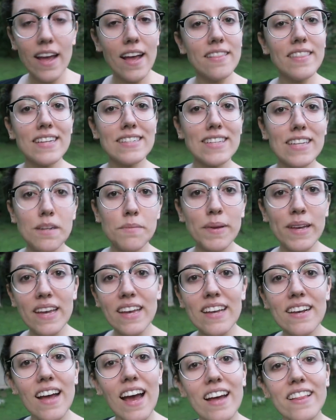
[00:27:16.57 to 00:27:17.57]
And that's gonna
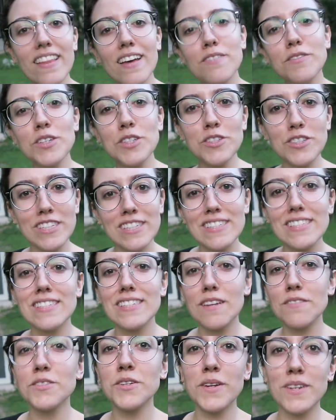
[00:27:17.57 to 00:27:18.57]
be it. I love you,
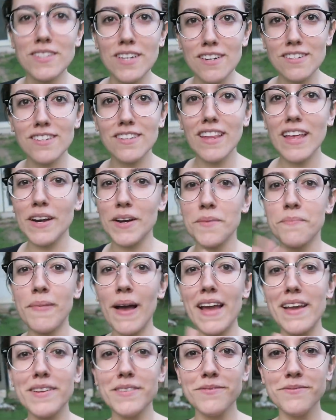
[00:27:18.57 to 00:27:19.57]
Jesus loves you, and I'll talk to you later.
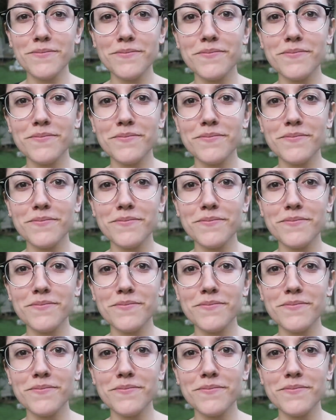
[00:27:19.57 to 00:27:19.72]
Bye.